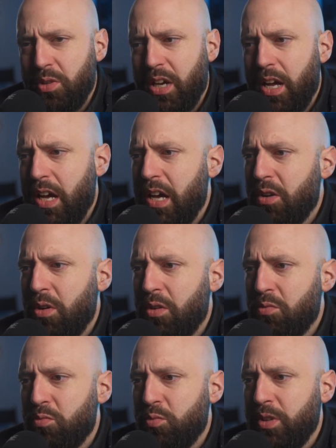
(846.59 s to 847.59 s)
Like I
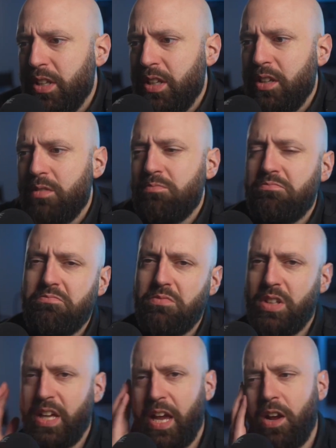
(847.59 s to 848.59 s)
don't really
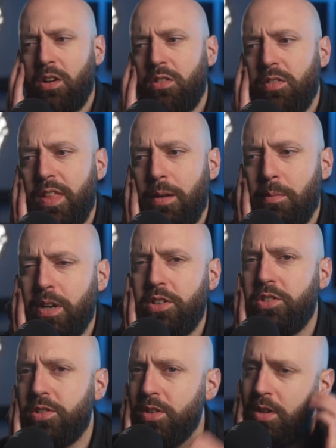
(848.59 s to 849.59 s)
care that
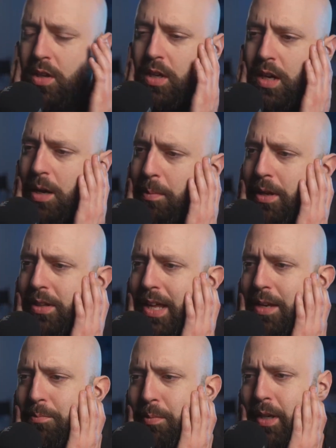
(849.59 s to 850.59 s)
much about that.